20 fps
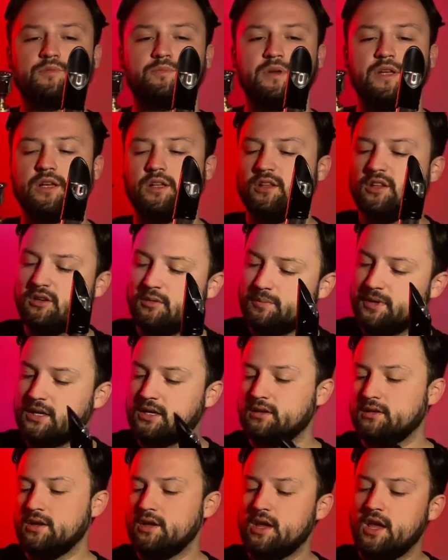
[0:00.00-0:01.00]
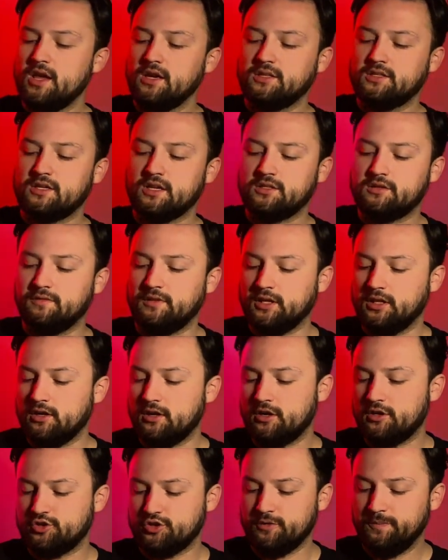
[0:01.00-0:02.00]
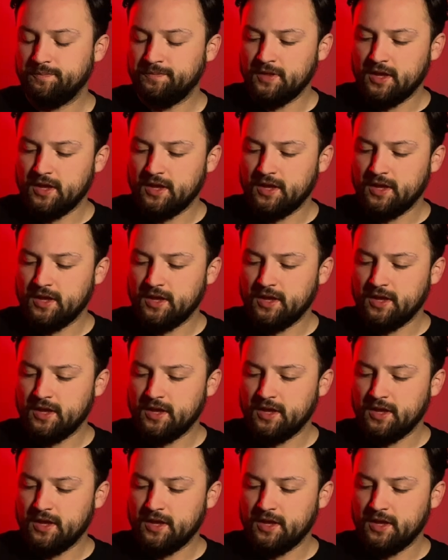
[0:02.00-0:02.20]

being a little bit extensively larger.